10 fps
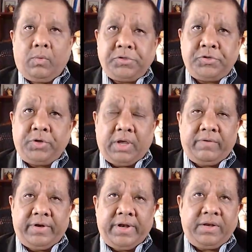Once you
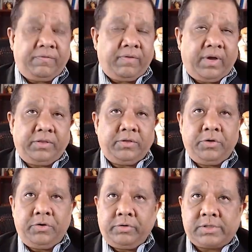have identified the
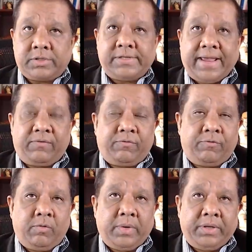neural stack
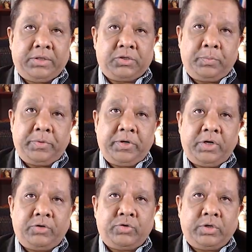formed by the
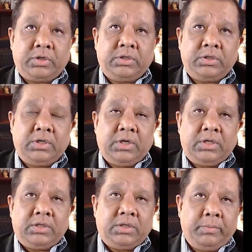superior trunk,
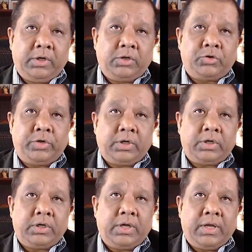the middle
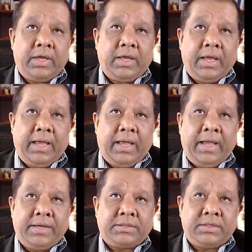trunk,
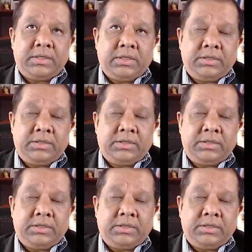and